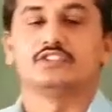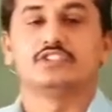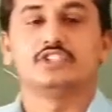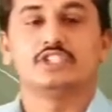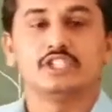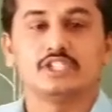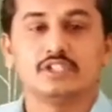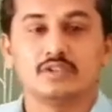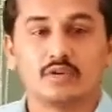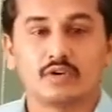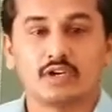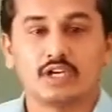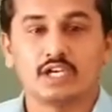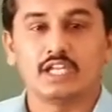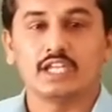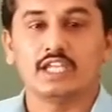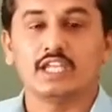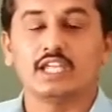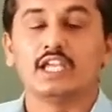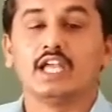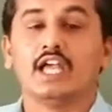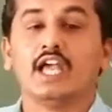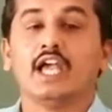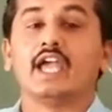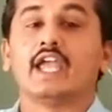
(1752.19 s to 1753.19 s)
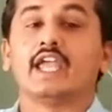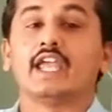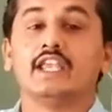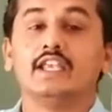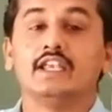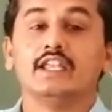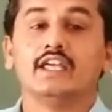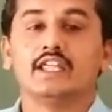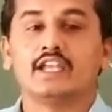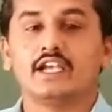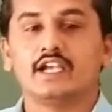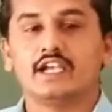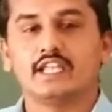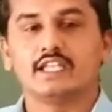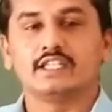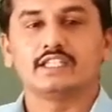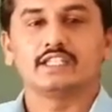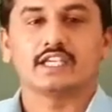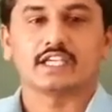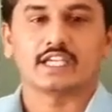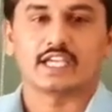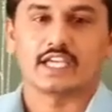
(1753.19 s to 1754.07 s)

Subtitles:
gene only inheriting the